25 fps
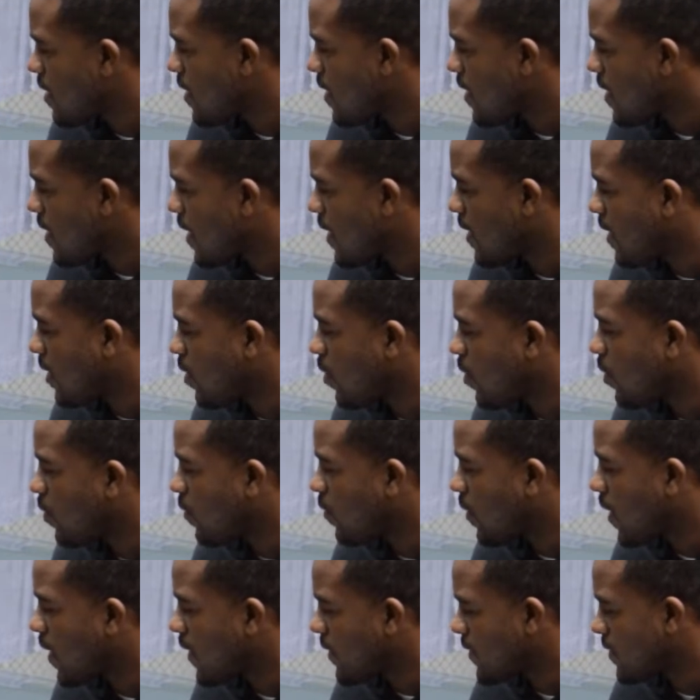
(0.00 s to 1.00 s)
at low
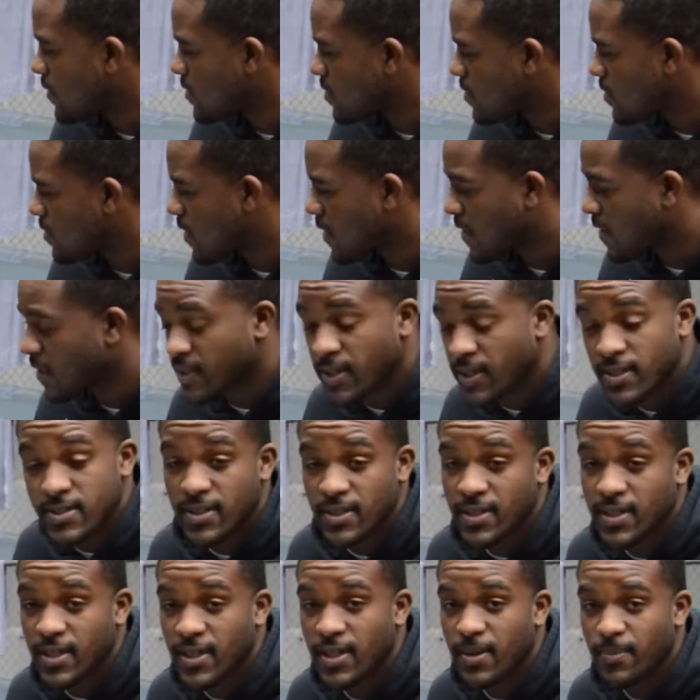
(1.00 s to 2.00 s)
wattage, and it
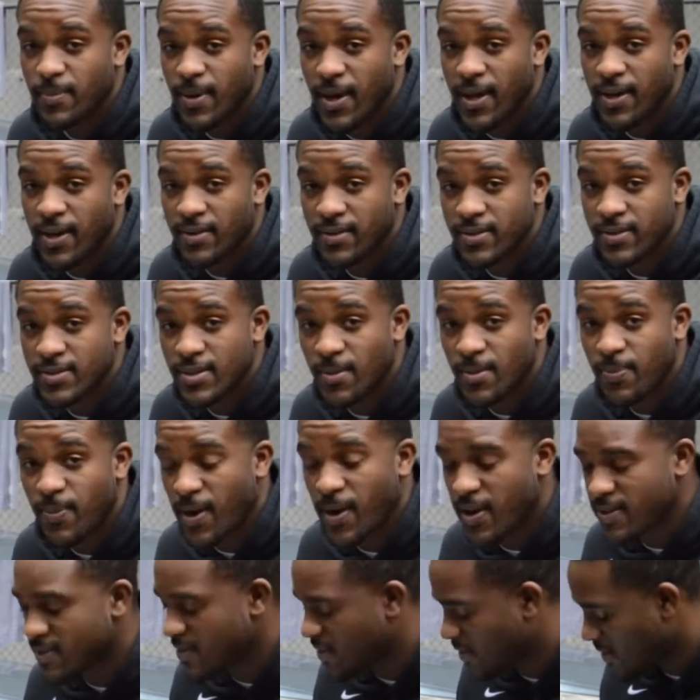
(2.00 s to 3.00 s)
doesn't kill the battery,
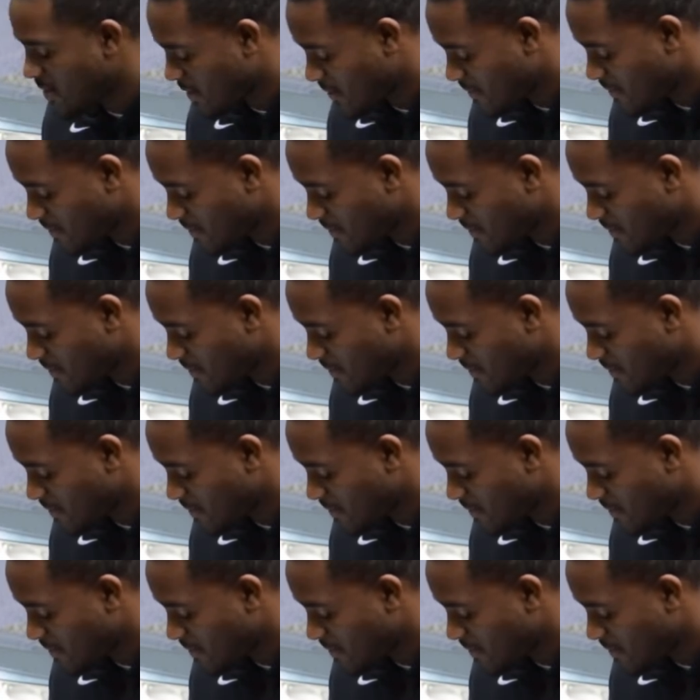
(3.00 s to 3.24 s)
surprisingly.